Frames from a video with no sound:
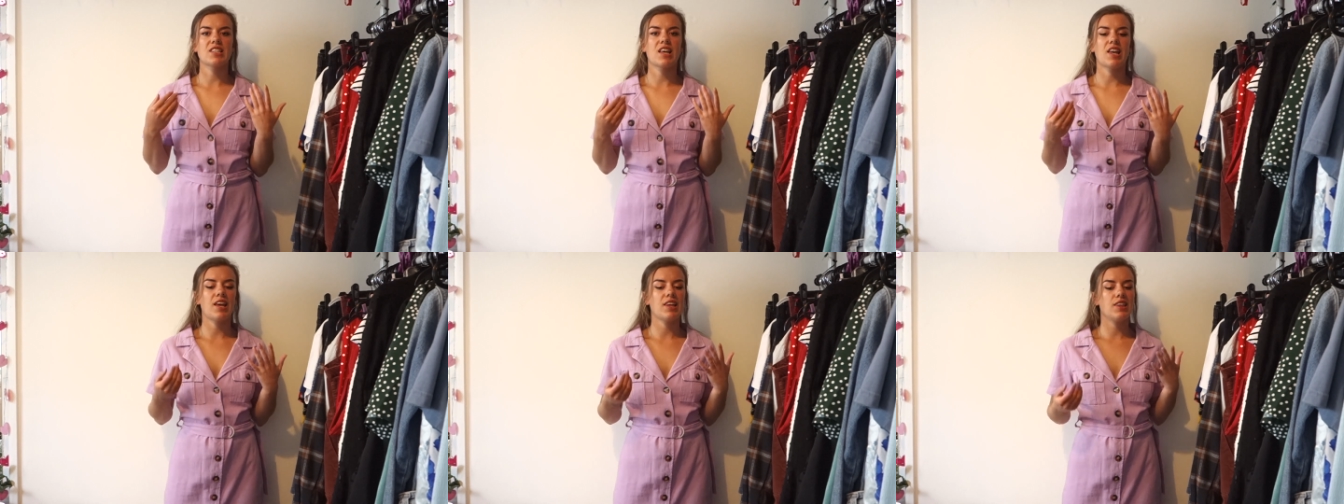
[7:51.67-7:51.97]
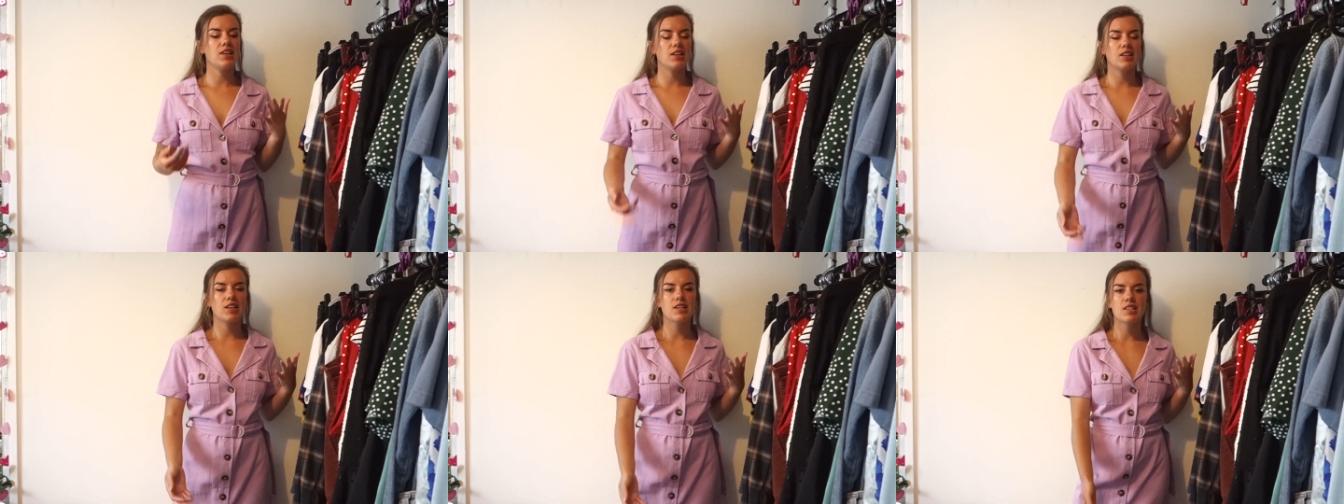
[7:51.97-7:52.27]
and I
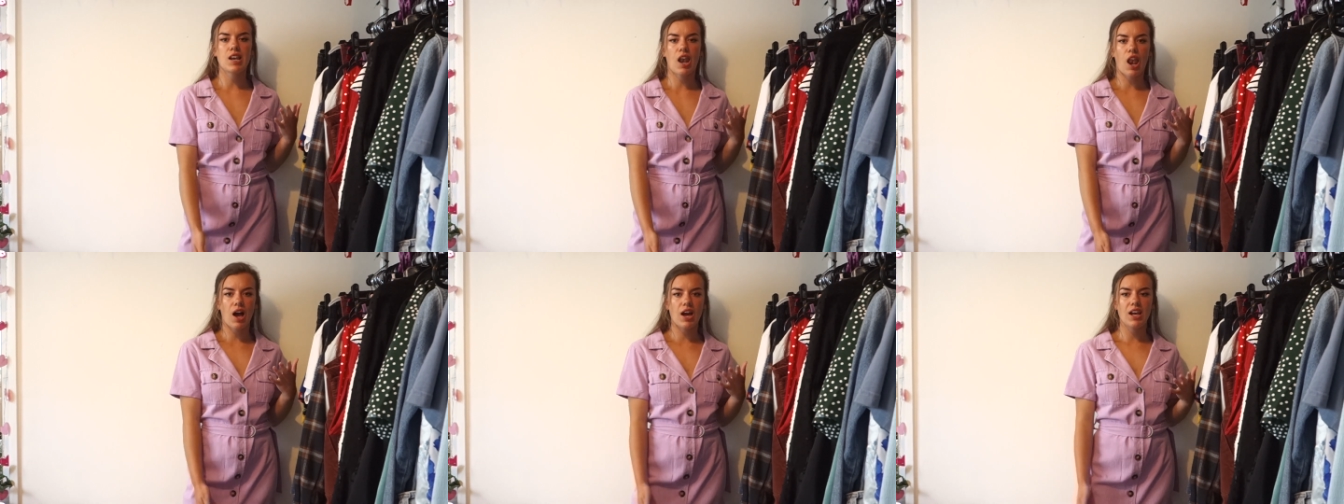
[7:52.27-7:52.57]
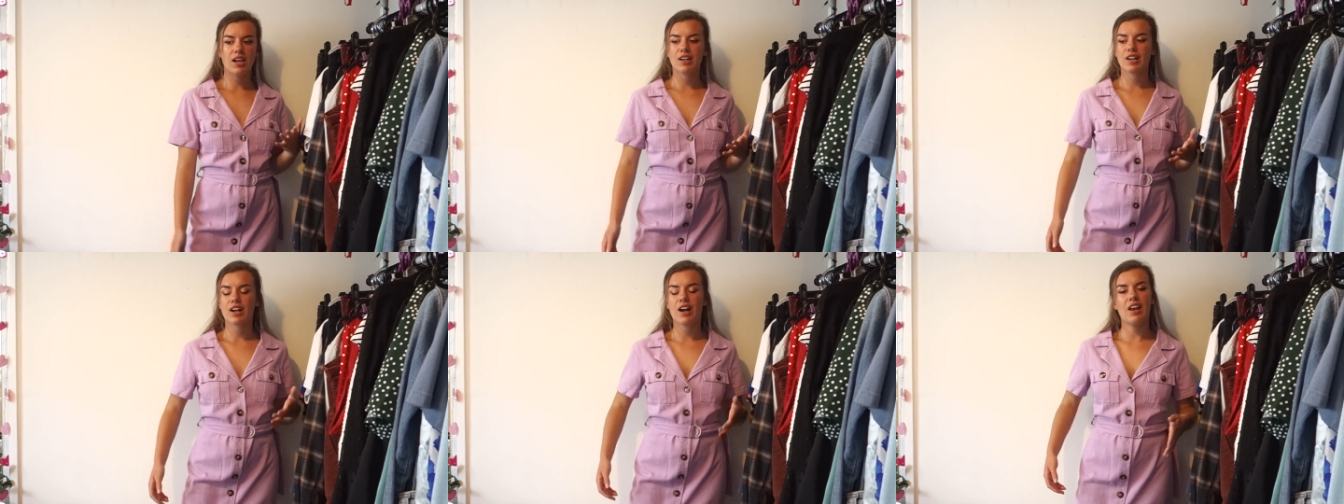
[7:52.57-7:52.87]
think this
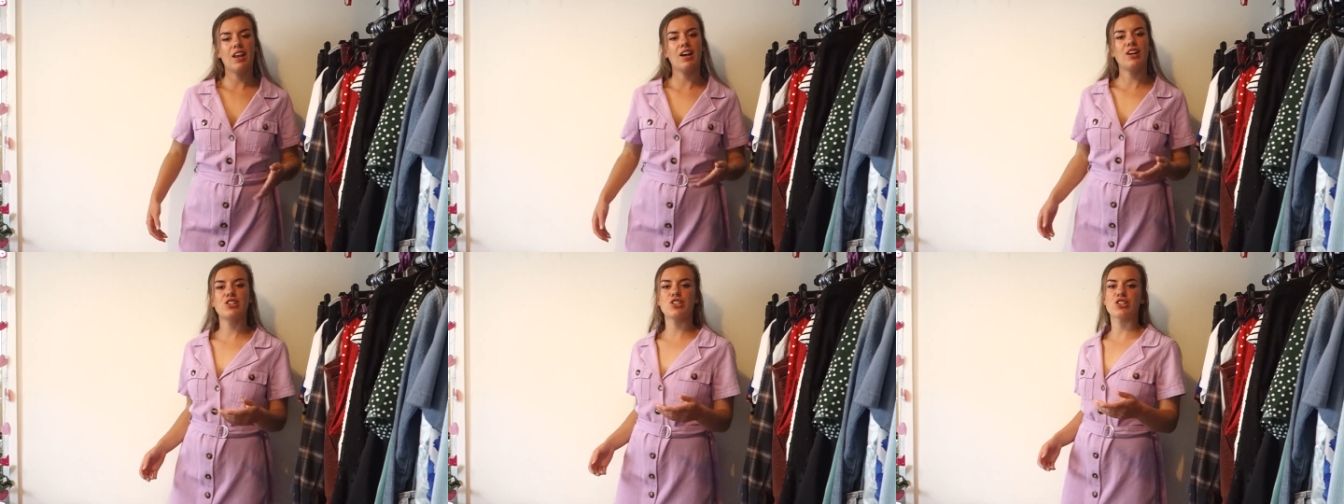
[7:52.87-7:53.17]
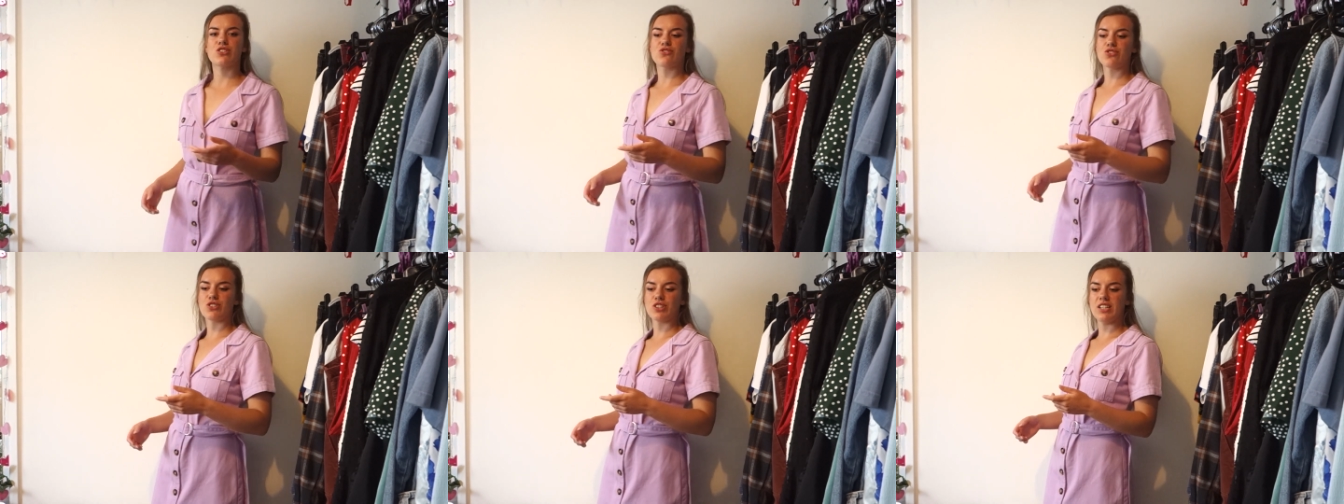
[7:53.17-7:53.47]
lilac colour
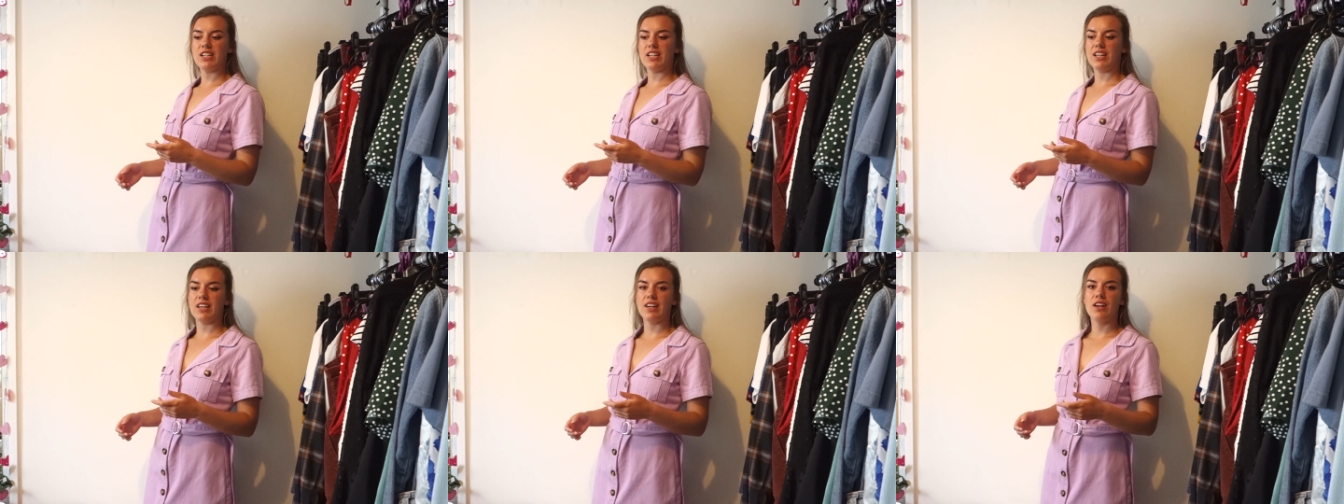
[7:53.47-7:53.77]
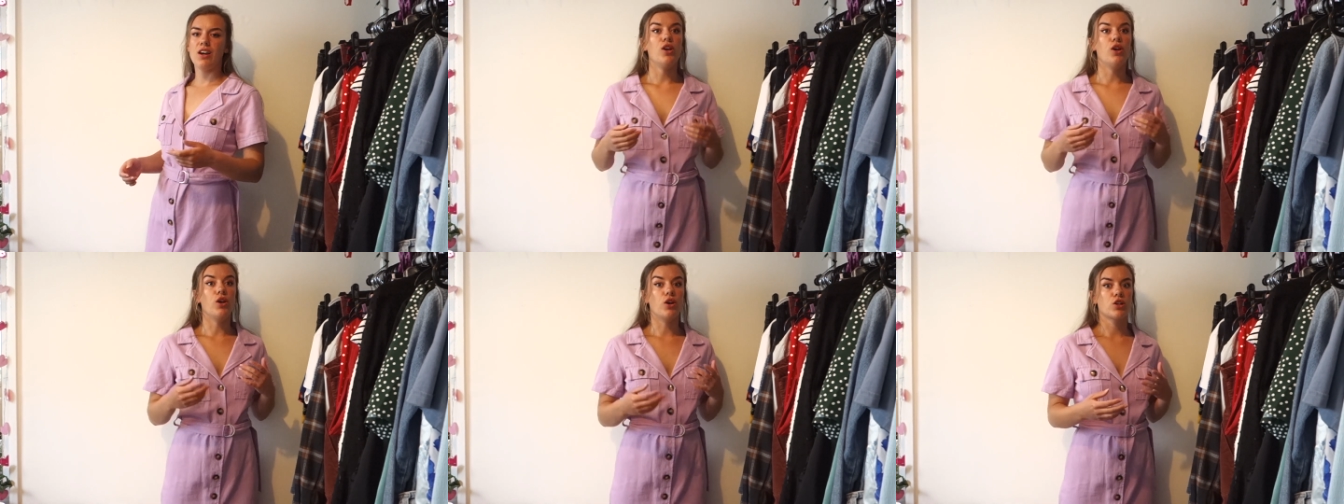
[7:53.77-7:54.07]
just really
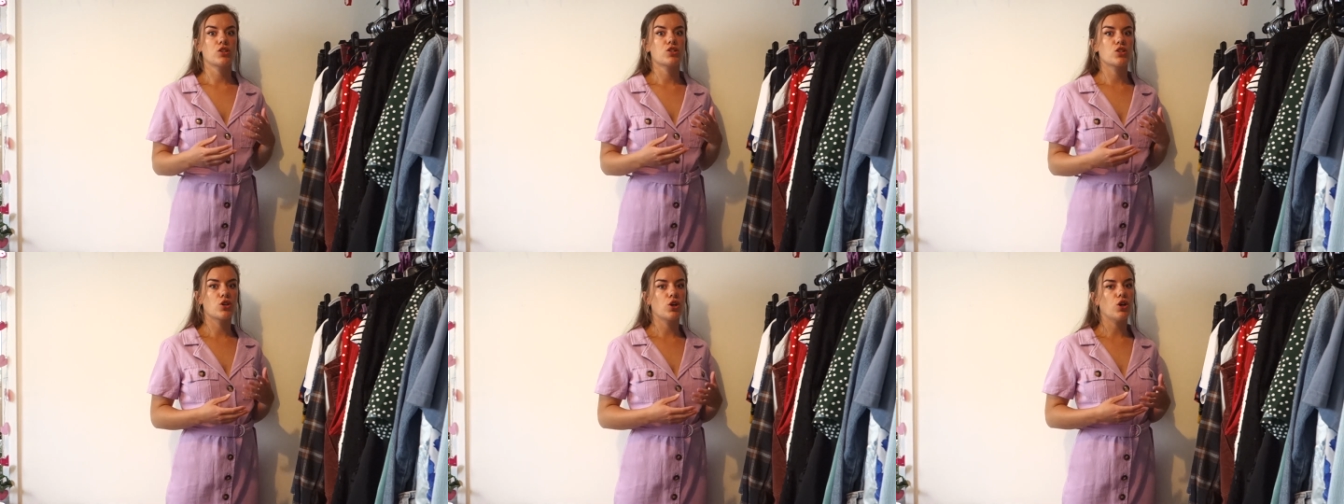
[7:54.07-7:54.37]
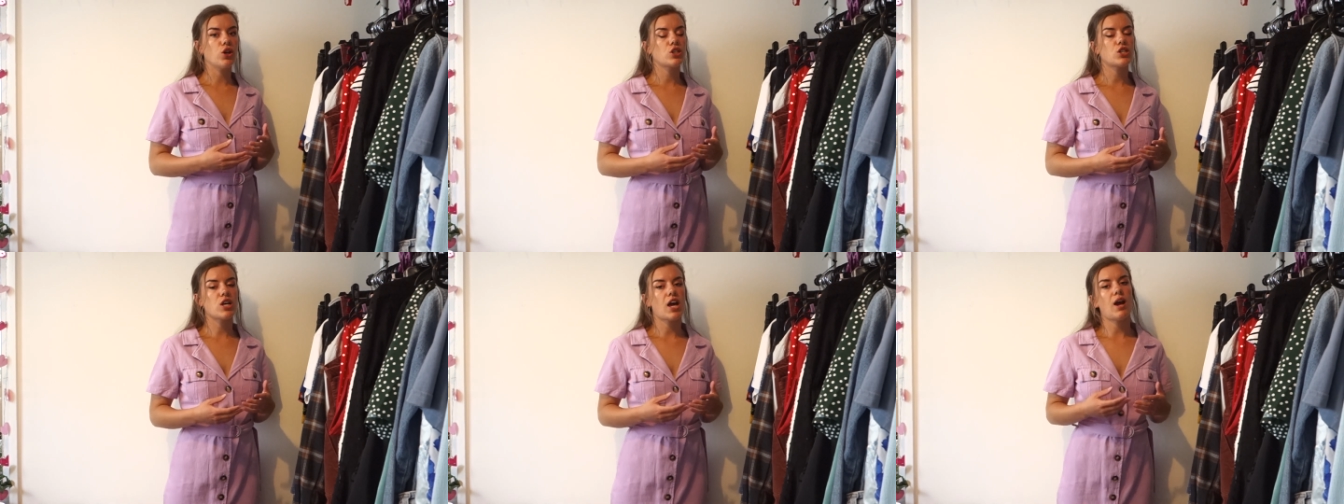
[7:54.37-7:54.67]
looks
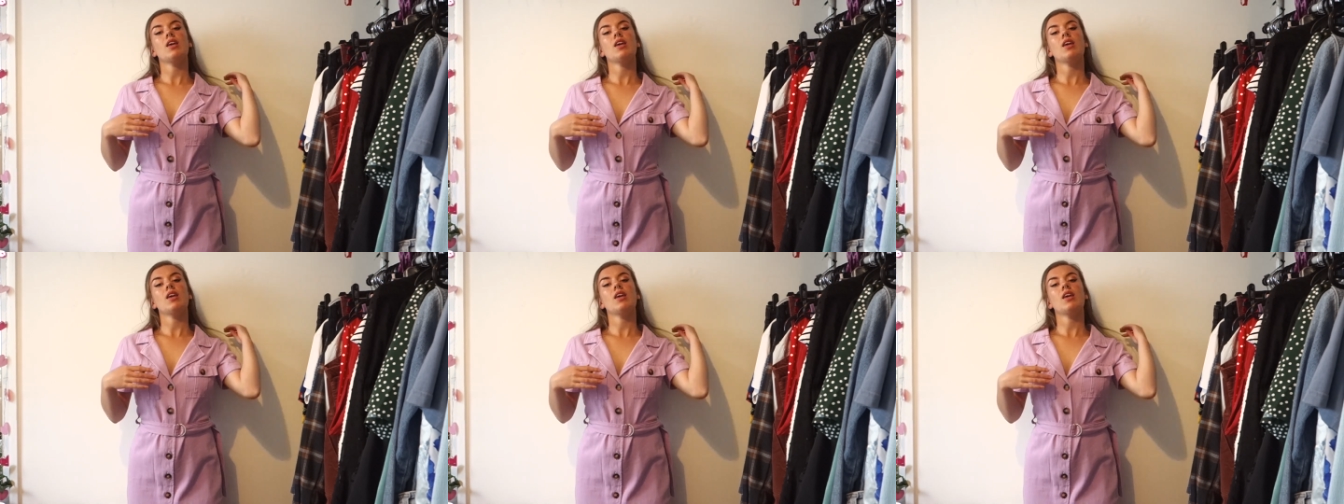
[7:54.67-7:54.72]
good